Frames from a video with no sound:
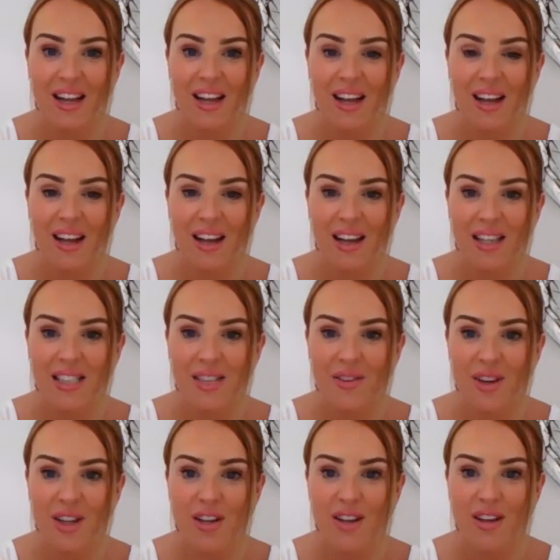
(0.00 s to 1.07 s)
Let's
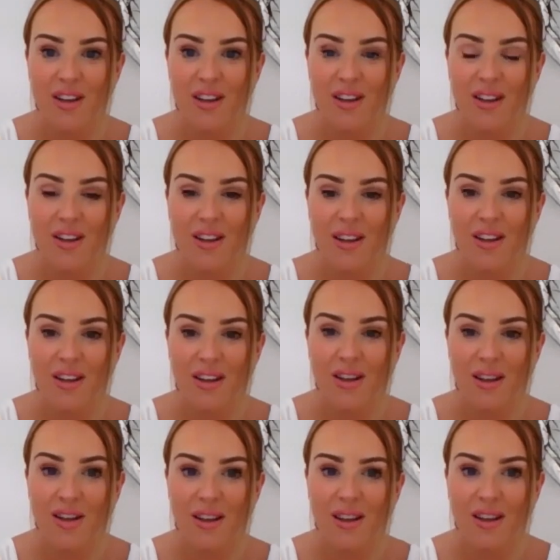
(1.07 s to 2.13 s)
have a look.
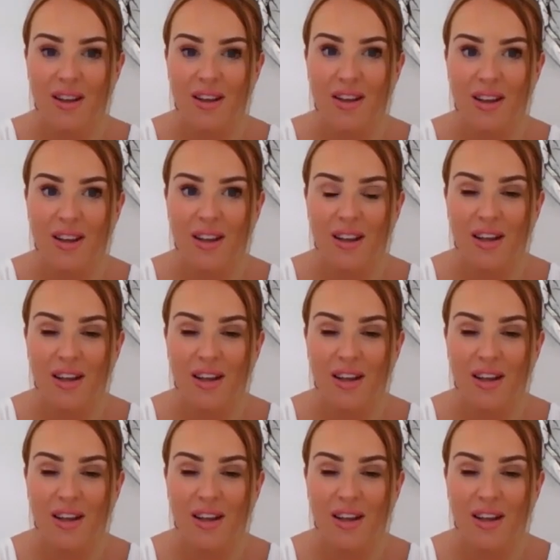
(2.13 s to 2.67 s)
Yes,